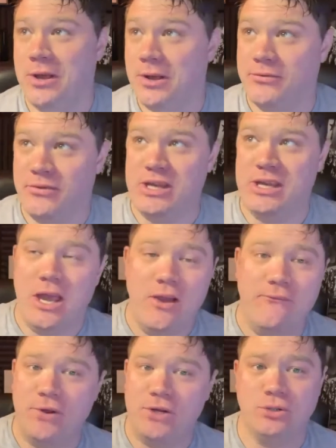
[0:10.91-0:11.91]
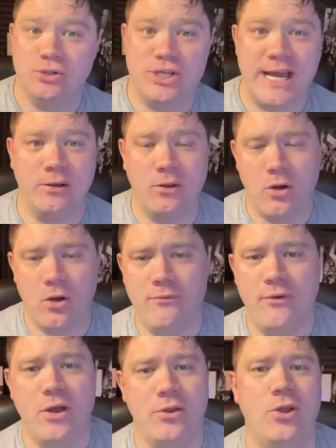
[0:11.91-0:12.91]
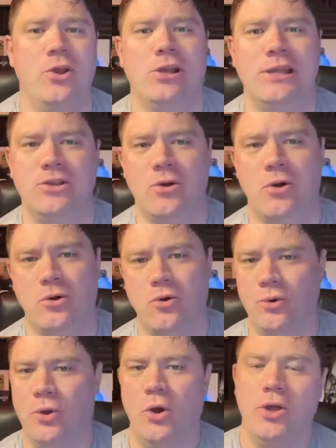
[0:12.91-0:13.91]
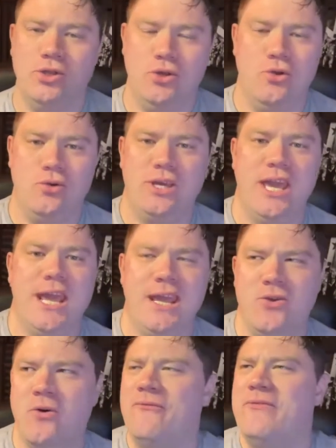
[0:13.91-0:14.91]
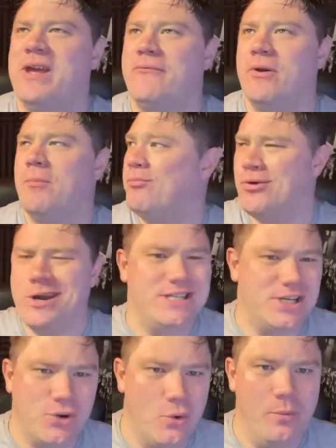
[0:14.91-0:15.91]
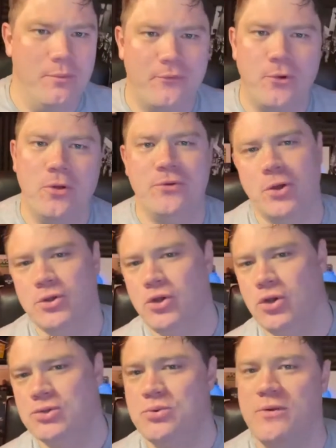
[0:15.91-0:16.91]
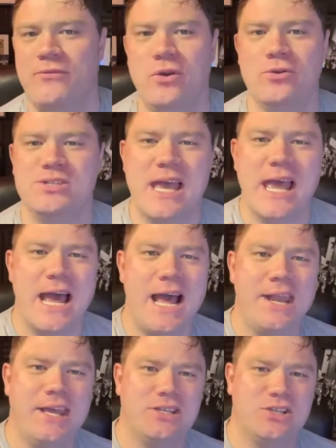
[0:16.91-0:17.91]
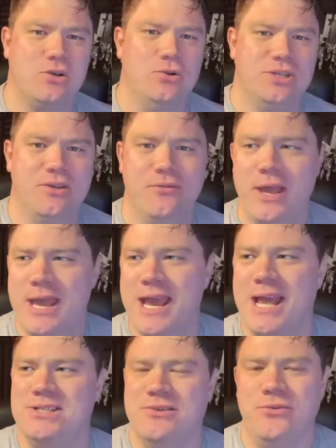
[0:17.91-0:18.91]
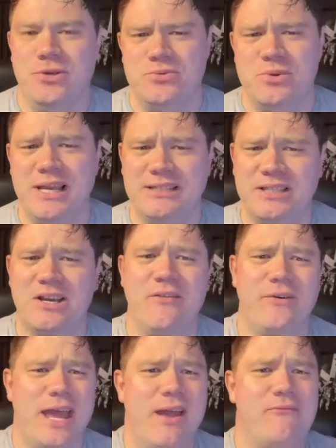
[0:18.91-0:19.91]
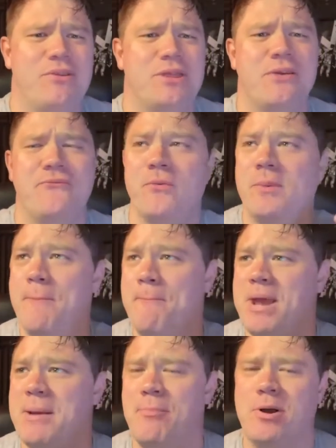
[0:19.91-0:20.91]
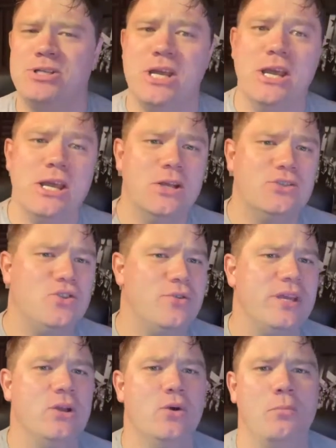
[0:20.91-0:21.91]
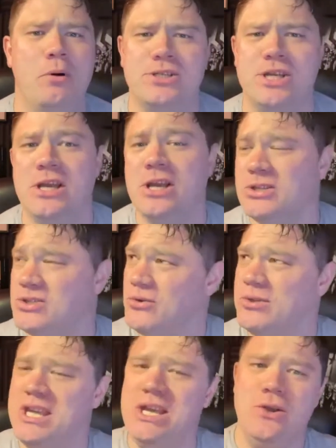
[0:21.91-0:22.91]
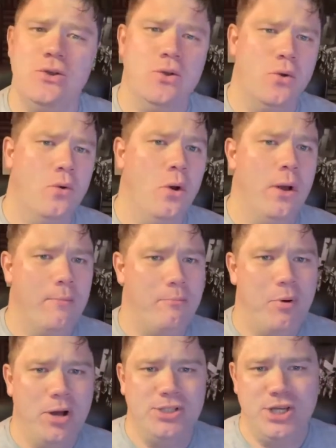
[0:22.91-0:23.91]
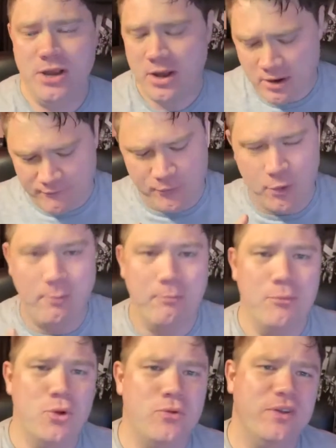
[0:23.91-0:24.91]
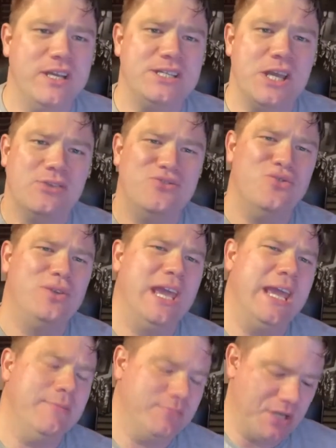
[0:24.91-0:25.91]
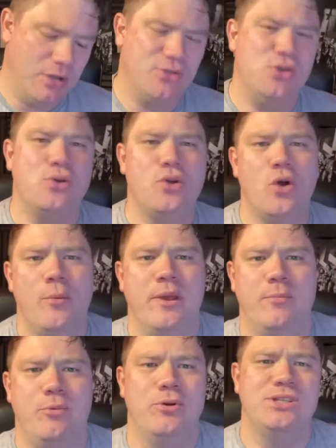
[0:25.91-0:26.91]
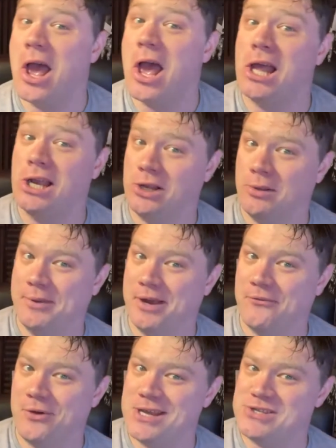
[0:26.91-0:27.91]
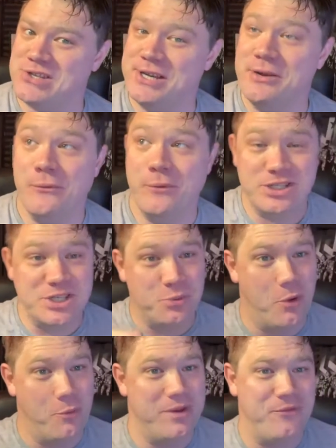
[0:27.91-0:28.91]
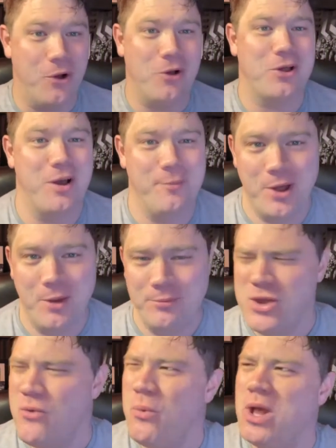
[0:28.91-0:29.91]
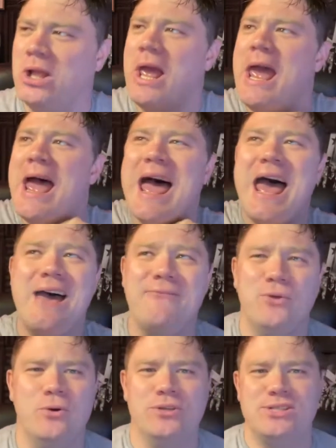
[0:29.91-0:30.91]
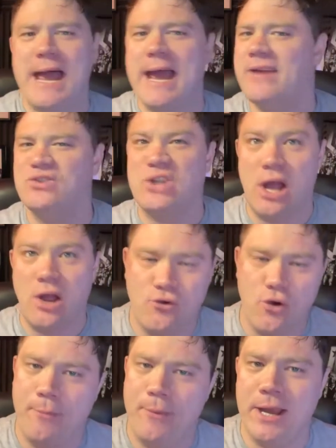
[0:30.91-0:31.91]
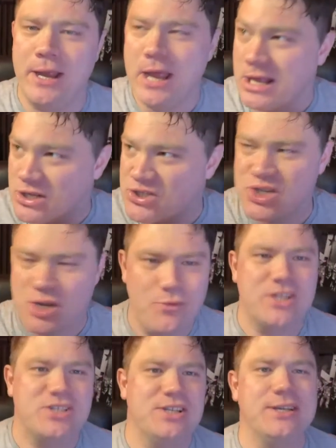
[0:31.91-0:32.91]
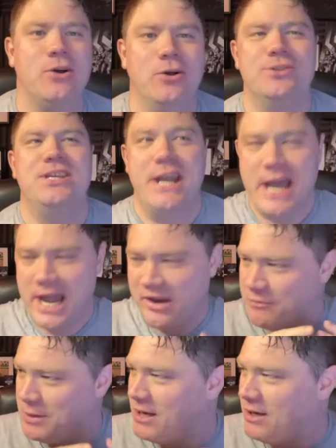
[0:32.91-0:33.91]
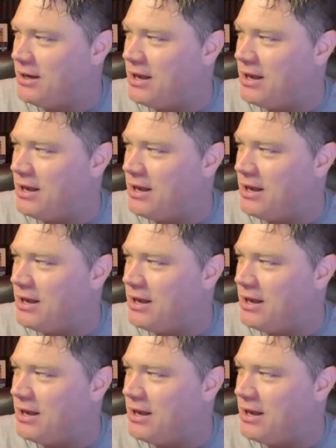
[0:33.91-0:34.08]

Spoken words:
the official channel of nerdly.co.uk, your favourite British home for all of your news, reviews, and exclusive interviews. We like to cover everything from the big budget to the low budget to the no budget, from movies to games to comic books, a little bit of wrestling, which is what we've got coming up. You will have noticed I have started dropping some wrestling content. I've been